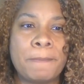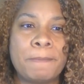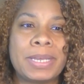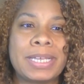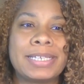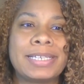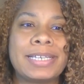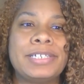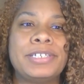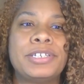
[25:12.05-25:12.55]

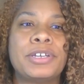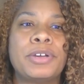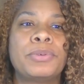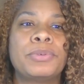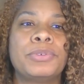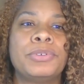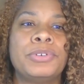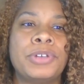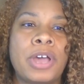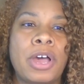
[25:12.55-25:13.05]
because they
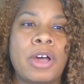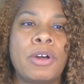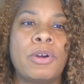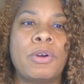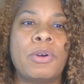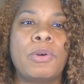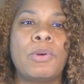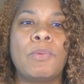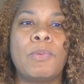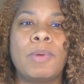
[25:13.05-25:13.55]
don't
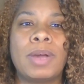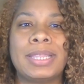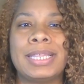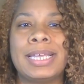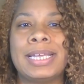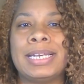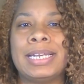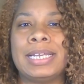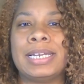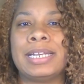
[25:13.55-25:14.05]
know what
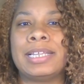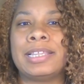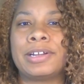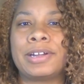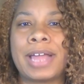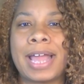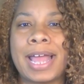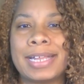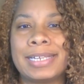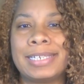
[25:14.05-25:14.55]
they need in
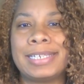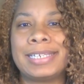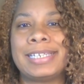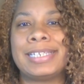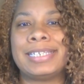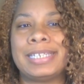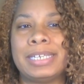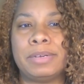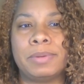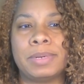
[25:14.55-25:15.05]
their heads to
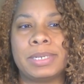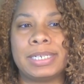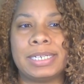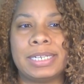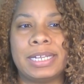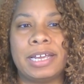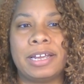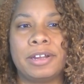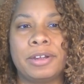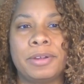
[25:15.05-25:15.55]
see what's
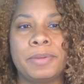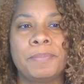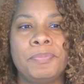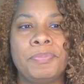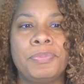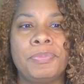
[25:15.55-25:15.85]
there.